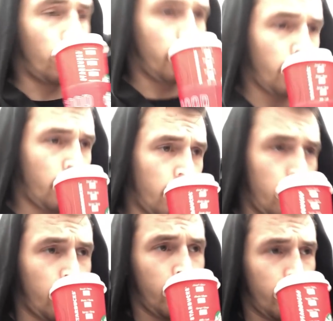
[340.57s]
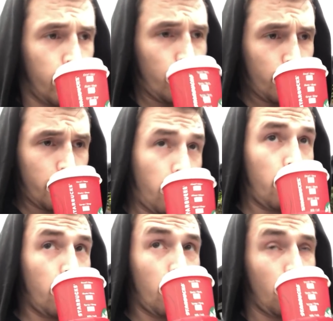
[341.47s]
drop it. Oh, it's fine.
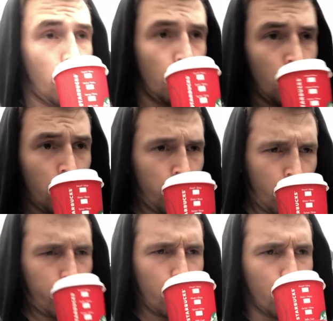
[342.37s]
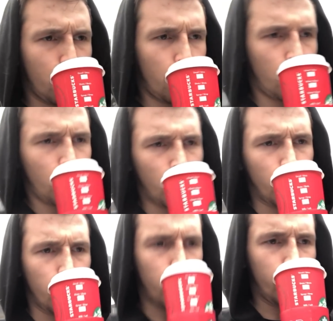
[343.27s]
No problem.
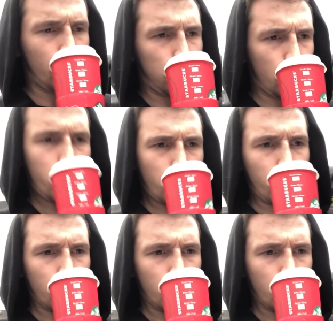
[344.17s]
Not a problem at